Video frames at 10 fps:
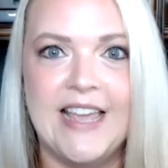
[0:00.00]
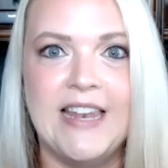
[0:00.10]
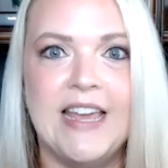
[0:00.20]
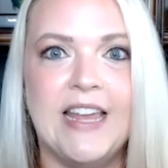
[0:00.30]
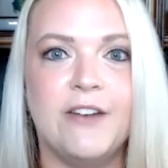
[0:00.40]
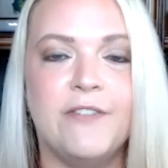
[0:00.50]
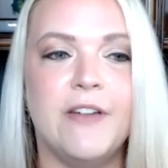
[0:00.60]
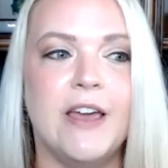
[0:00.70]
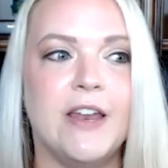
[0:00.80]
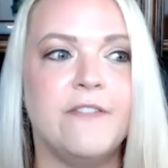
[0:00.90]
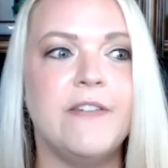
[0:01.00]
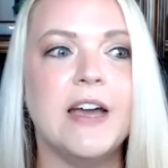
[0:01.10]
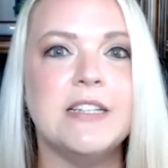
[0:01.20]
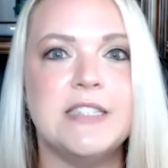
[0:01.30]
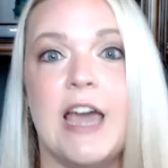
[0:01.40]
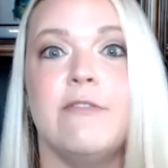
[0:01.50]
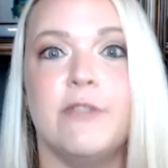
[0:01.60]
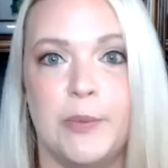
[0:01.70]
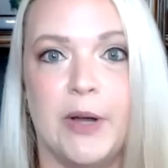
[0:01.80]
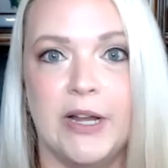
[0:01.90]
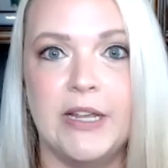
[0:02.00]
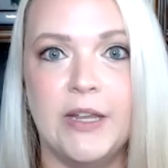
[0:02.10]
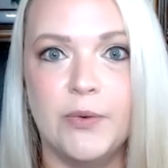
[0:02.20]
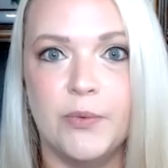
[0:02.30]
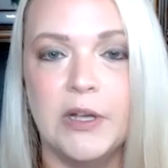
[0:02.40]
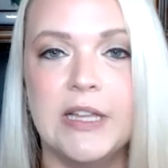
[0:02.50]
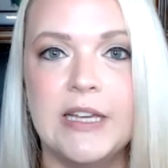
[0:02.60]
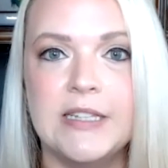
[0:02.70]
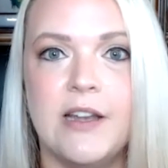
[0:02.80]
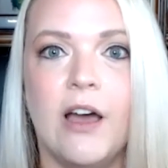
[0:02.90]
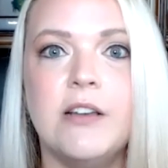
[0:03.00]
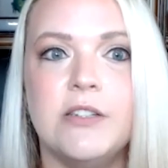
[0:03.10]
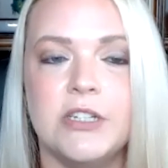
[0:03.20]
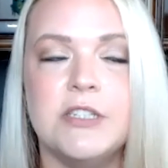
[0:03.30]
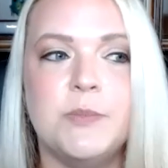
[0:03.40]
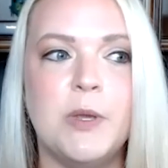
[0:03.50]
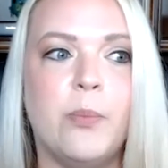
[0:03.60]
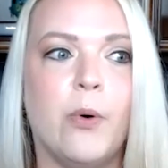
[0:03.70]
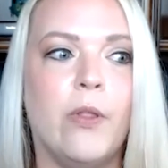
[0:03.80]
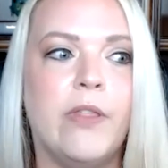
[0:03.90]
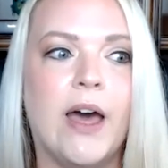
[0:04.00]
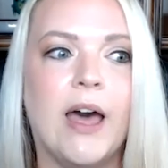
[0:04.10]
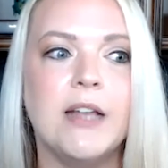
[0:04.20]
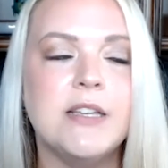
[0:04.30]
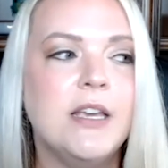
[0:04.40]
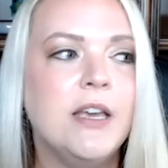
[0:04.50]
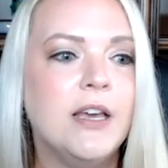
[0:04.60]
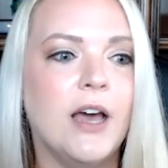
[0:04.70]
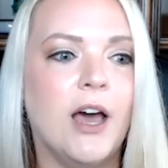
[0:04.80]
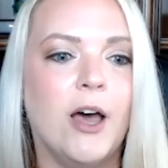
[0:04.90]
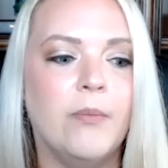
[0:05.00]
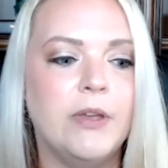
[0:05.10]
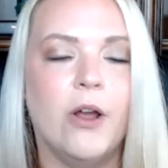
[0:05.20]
and it affects everybody, really. It's not just people that are